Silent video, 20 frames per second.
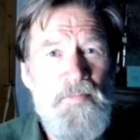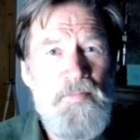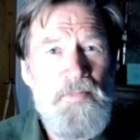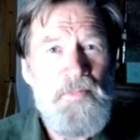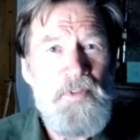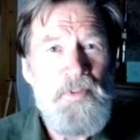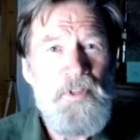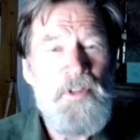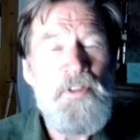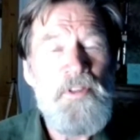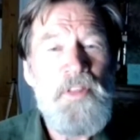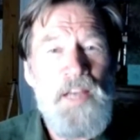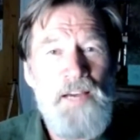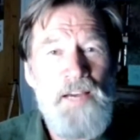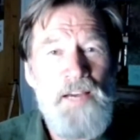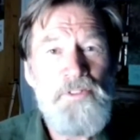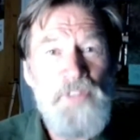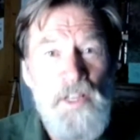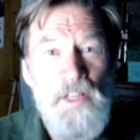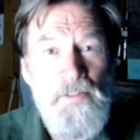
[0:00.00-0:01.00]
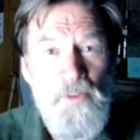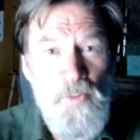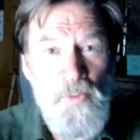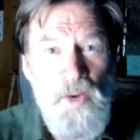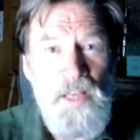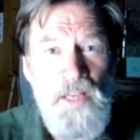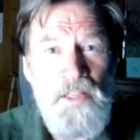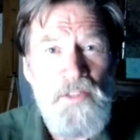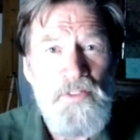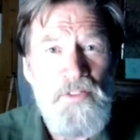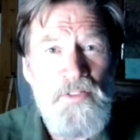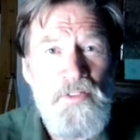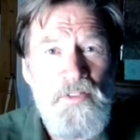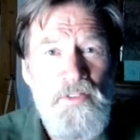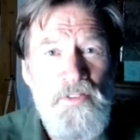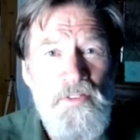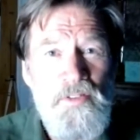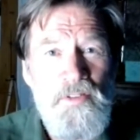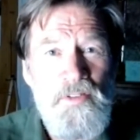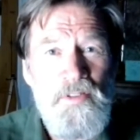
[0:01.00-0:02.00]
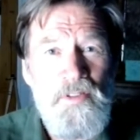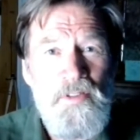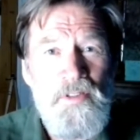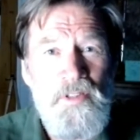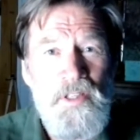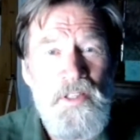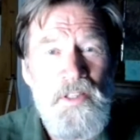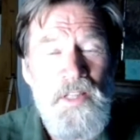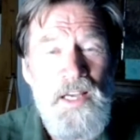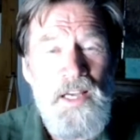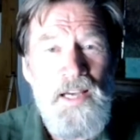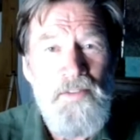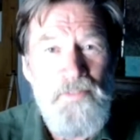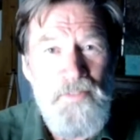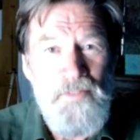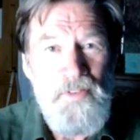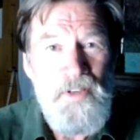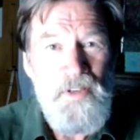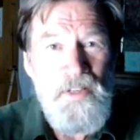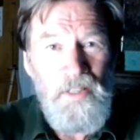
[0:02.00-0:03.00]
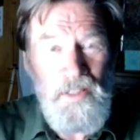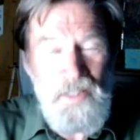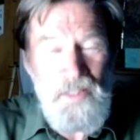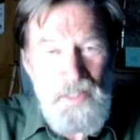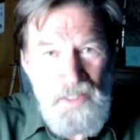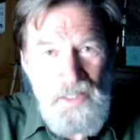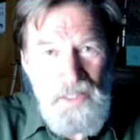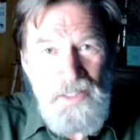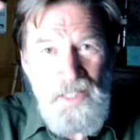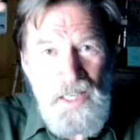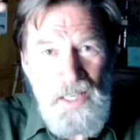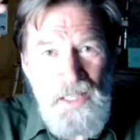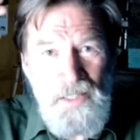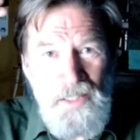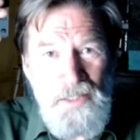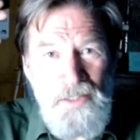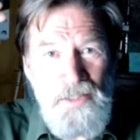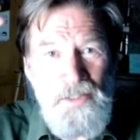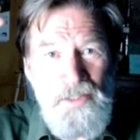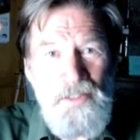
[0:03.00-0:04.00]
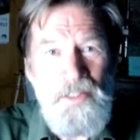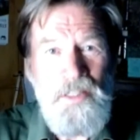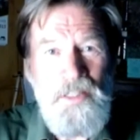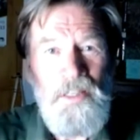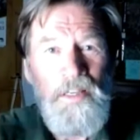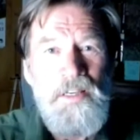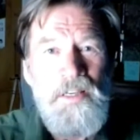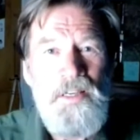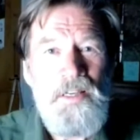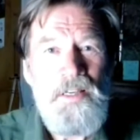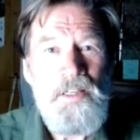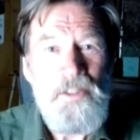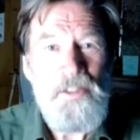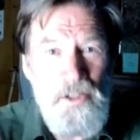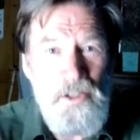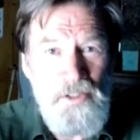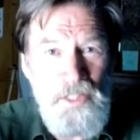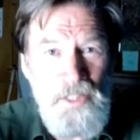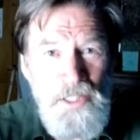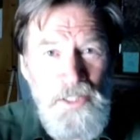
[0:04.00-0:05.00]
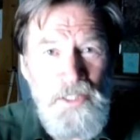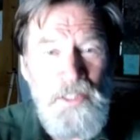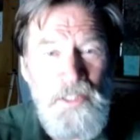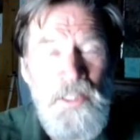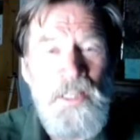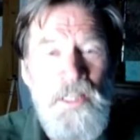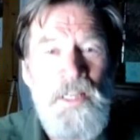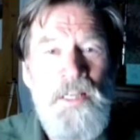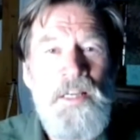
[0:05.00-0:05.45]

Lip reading: You know, they have self-awareness, that they have intelligence, cognition.